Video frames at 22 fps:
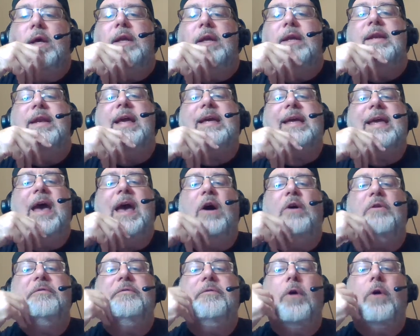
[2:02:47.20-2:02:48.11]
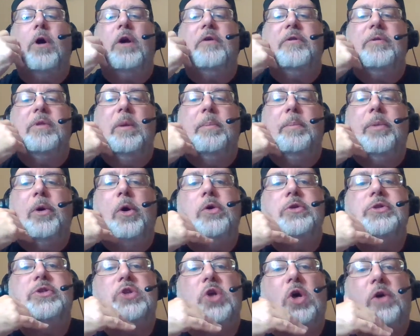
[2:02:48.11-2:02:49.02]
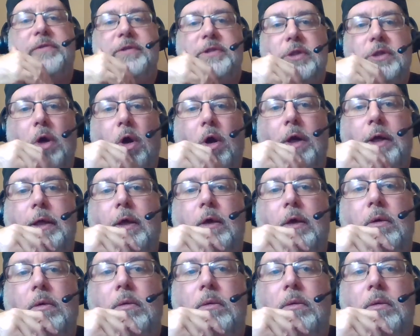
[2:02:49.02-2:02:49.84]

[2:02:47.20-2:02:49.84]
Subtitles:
Nick, how far from the post office are you?